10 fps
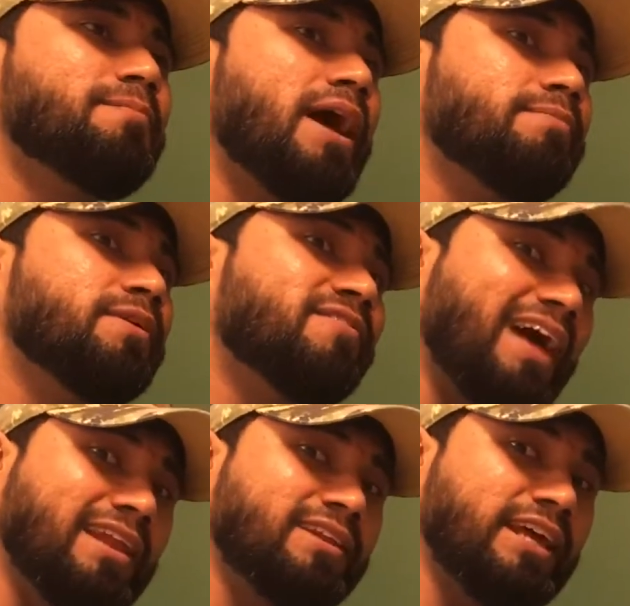might be
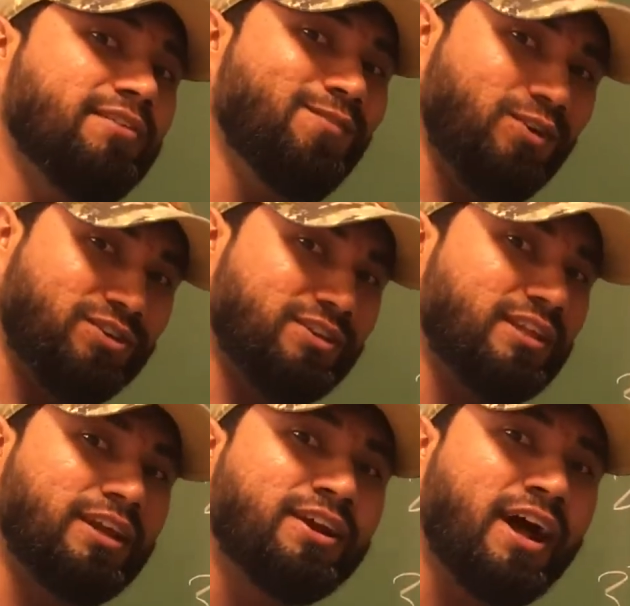valid invoices
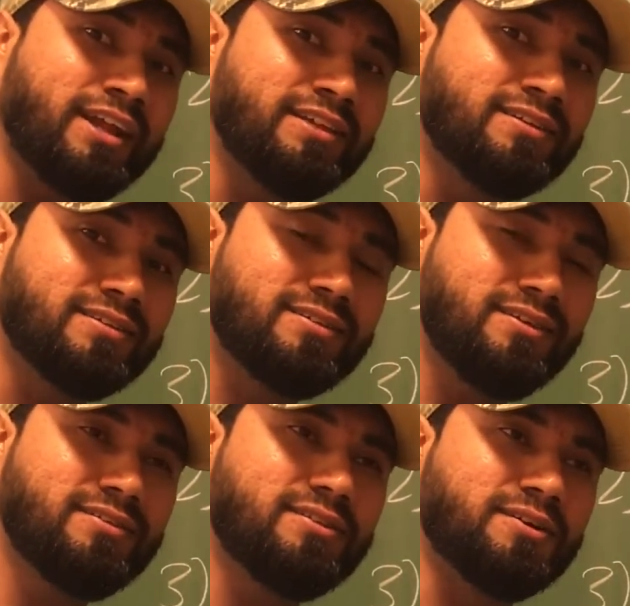that are not in the
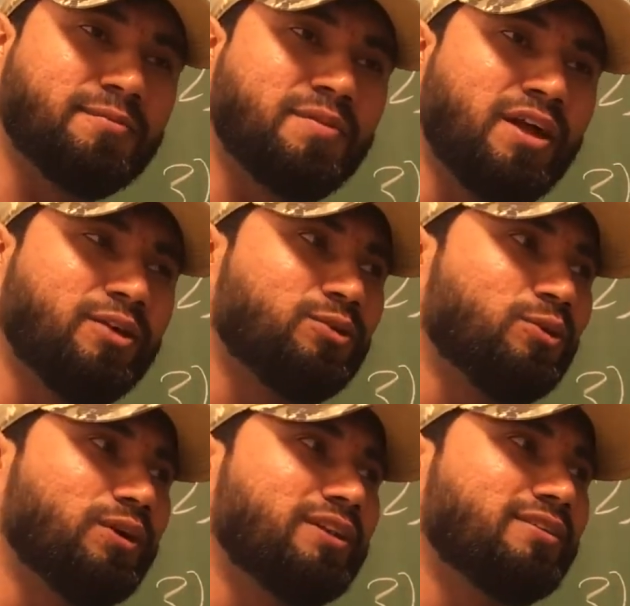system.
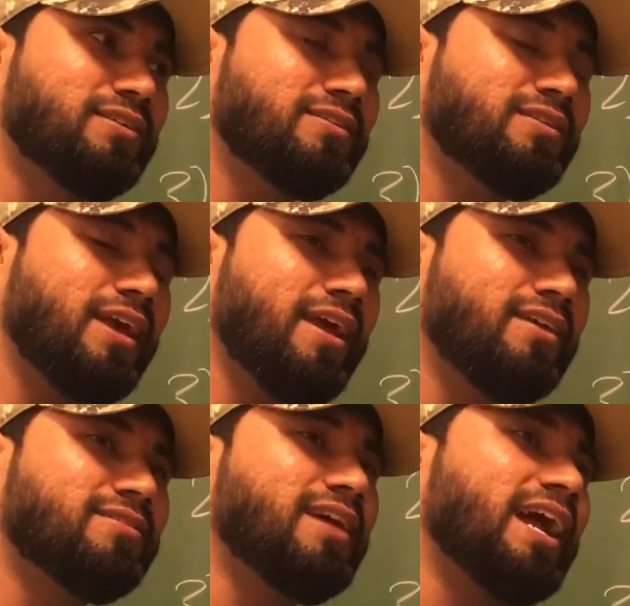So in this
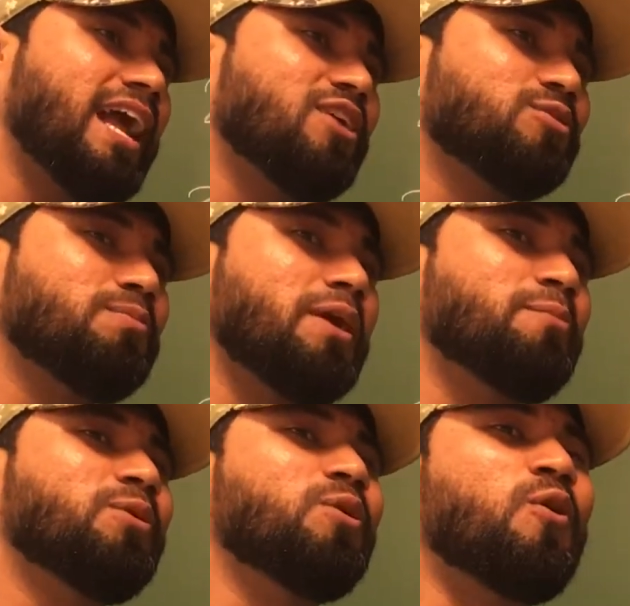case, the accounts
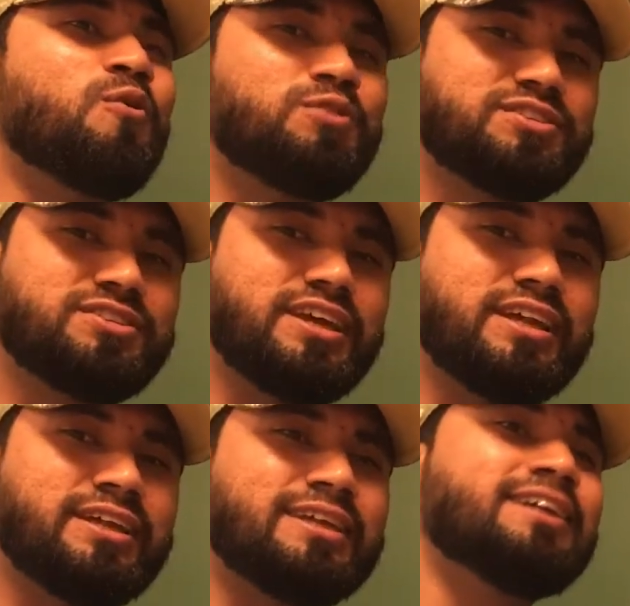payable
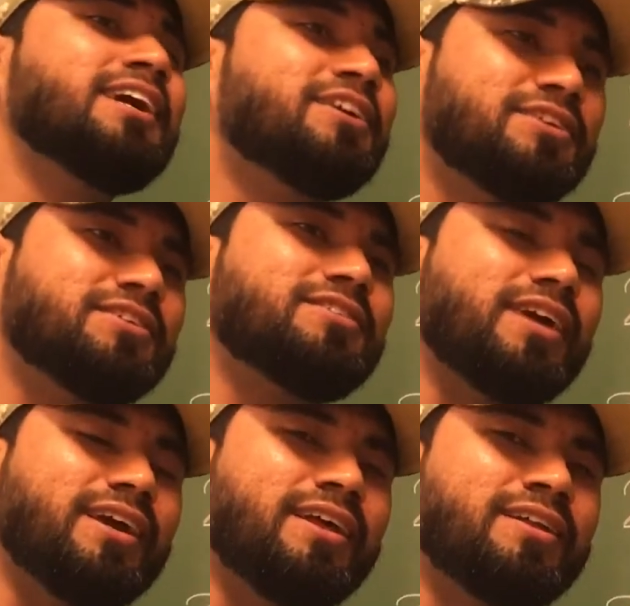overstated and
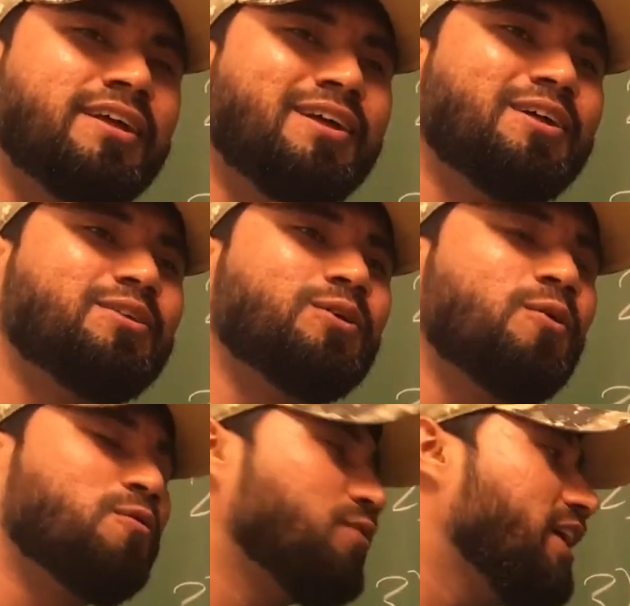understated.
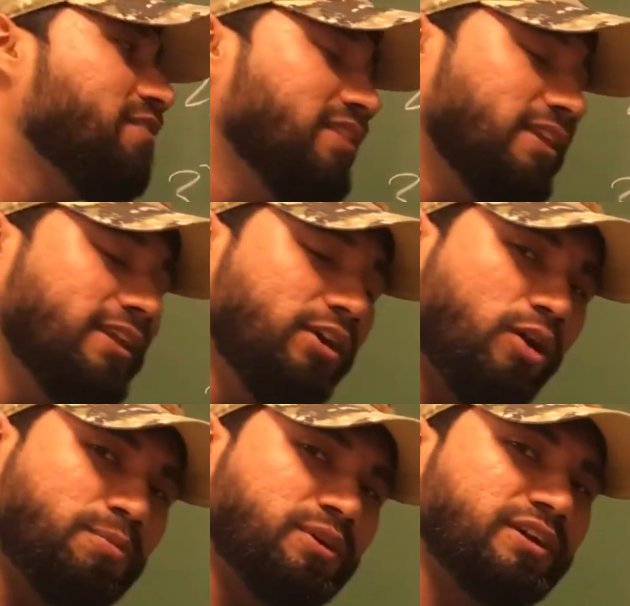So even though they are
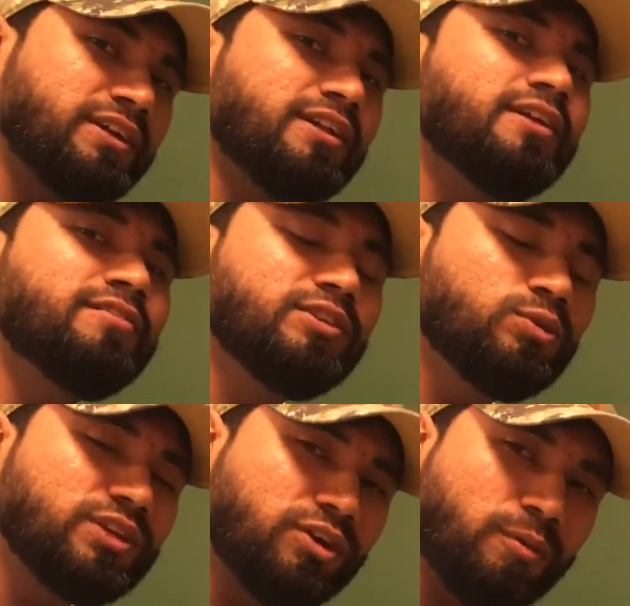
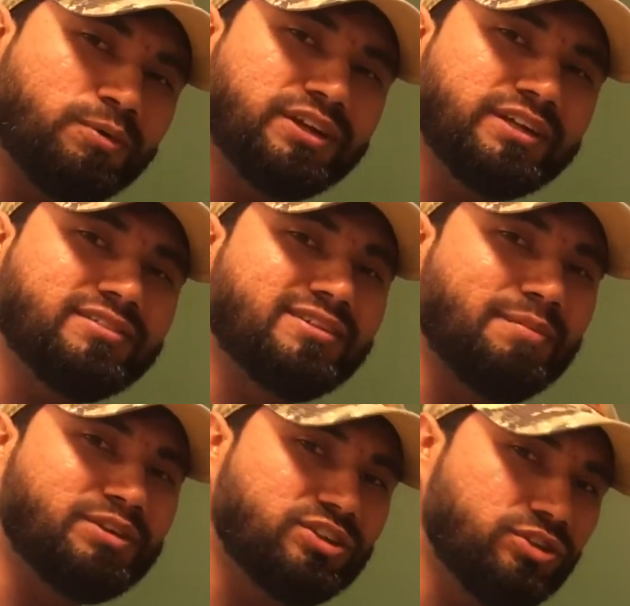operating in the
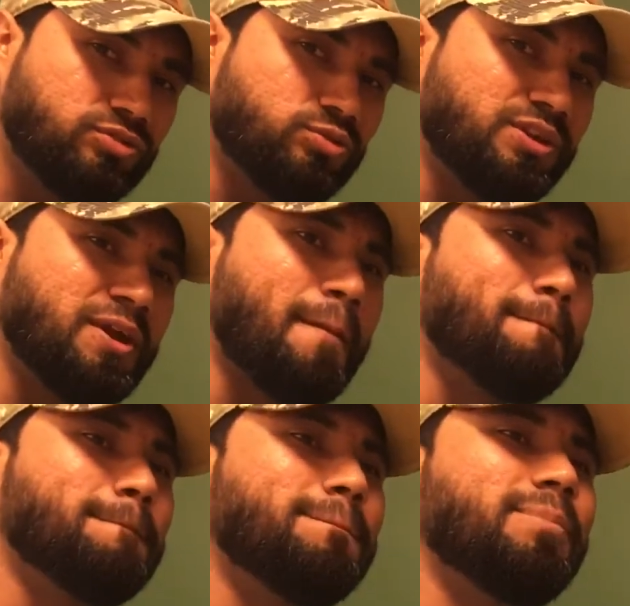same industry,
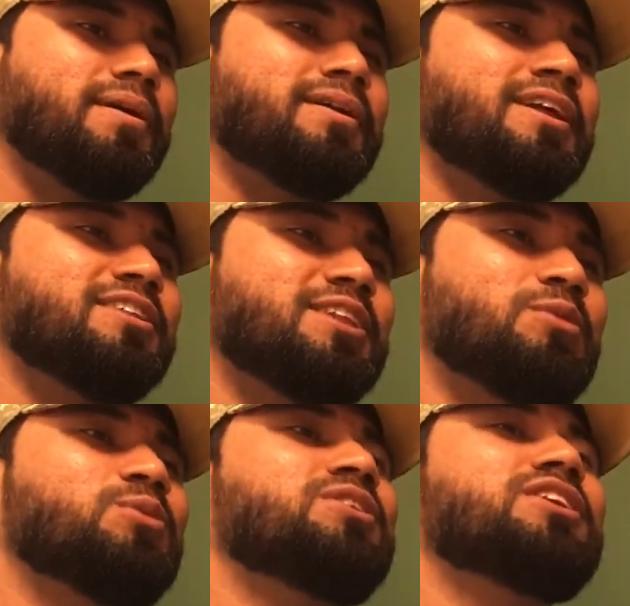but they
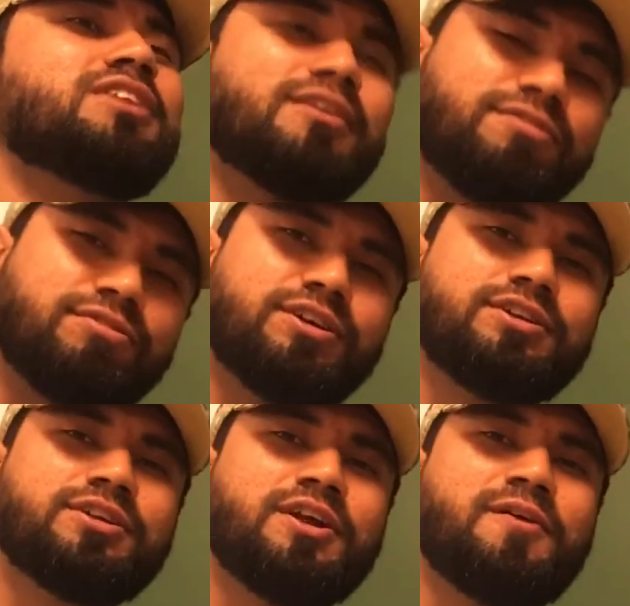would need different